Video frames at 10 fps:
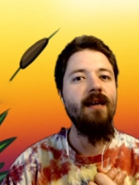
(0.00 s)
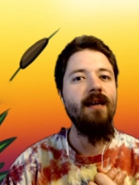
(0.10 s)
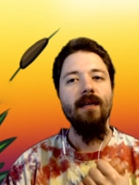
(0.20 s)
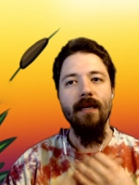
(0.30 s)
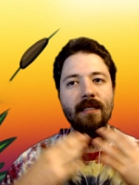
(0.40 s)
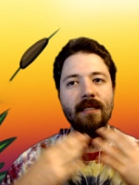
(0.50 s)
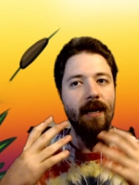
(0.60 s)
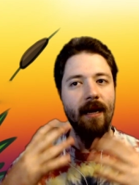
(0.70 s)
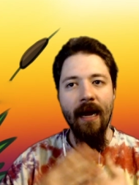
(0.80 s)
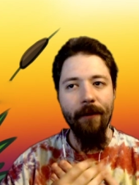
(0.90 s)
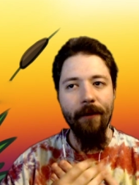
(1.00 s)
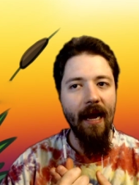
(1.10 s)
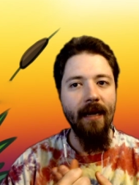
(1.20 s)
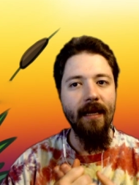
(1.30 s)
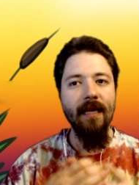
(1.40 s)
it's not Irad,
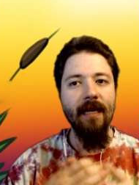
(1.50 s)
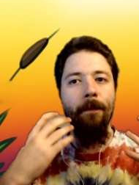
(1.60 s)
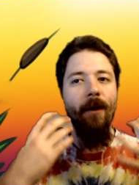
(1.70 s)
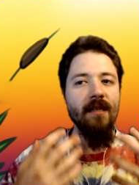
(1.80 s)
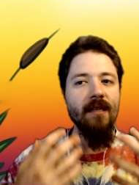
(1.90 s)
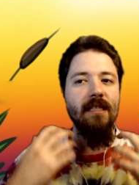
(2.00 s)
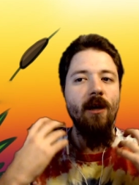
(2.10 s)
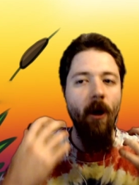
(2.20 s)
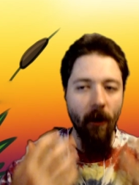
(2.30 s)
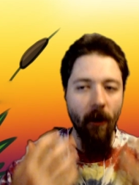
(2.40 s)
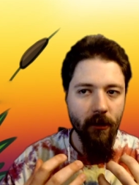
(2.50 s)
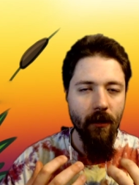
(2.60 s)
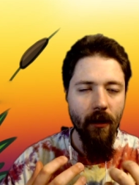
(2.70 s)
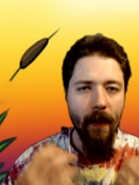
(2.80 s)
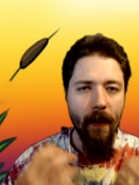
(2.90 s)
it's a boss that's harder,
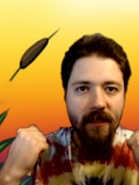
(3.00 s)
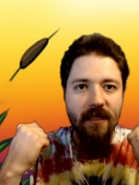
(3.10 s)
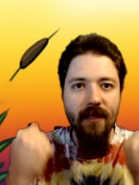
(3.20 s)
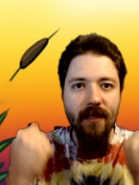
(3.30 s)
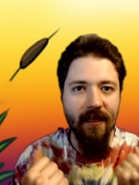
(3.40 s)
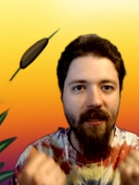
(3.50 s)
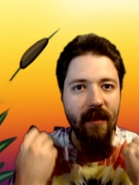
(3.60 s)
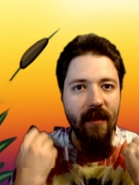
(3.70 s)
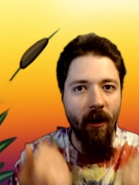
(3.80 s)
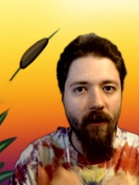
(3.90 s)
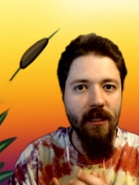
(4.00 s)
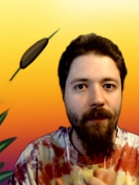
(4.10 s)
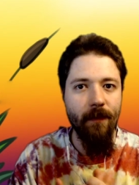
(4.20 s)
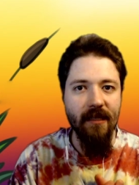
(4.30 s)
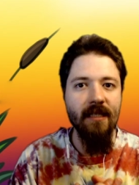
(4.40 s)
but it's not the hardest
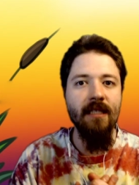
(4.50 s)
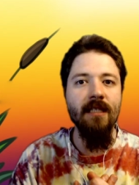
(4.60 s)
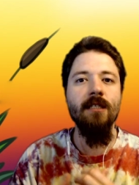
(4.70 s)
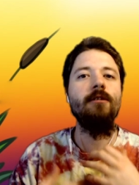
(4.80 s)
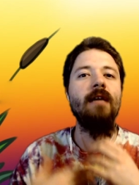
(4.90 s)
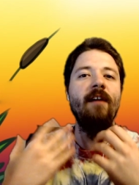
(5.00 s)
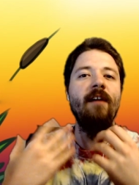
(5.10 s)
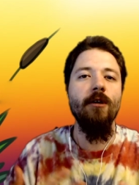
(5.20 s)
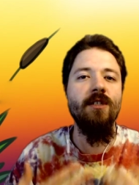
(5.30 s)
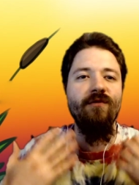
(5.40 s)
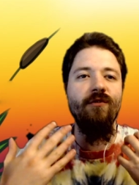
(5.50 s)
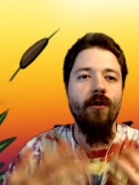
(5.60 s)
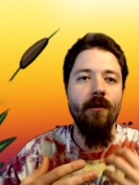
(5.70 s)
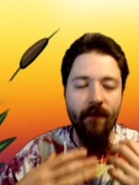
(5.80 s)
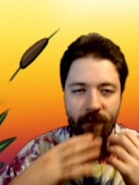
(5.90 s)
boss. This is to kind of push for
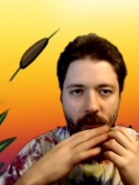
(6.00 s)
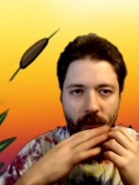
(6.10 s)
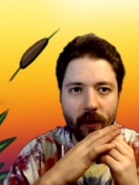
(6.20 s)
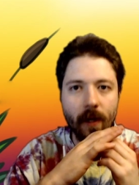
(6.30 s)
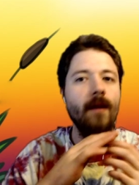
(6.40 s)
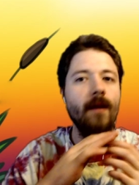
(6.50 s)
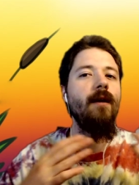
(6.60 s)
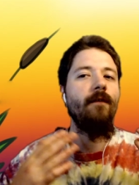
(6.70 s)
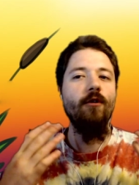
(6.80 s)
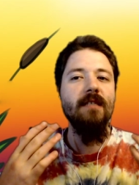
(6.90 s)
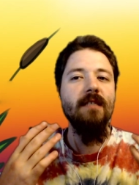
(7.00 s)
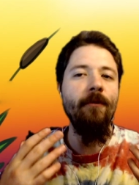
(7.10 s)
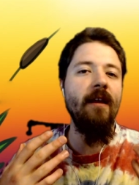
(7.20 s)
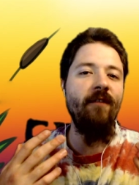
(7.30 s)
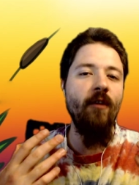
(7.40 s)
further. For example,
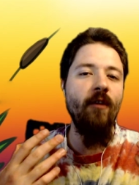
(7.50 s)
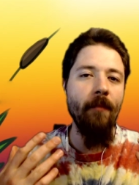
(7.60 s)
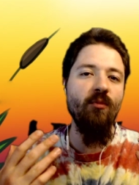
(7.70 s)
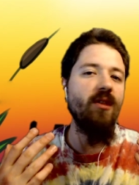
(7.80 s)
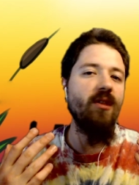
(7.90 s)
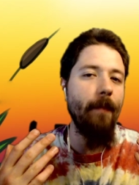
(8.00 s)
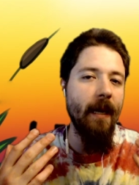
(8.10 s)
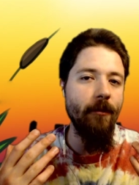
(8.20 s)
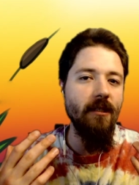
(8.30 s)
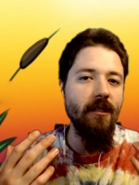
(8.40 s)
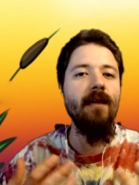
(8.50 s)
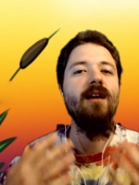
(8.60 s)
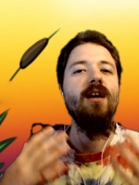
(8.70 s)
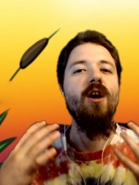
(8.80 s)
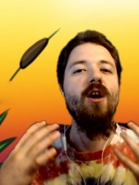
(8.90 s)
if your problem with Lamech percent
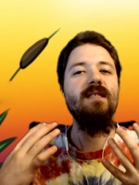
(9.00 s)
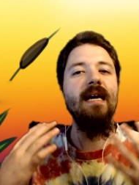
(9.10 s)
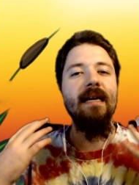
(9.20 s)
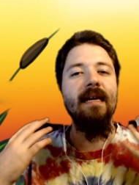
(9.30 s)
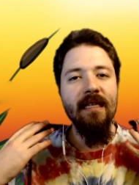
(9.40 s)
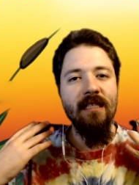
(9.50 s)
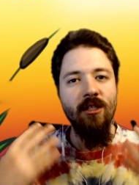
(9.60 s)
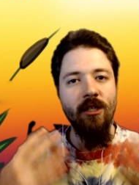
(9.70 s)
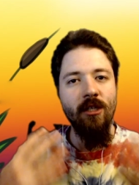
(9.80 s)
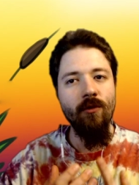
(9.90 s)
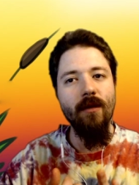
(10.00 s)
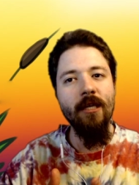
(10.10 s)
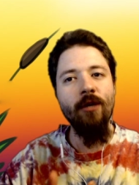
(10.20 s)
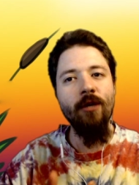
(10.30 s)
was that it's too, you have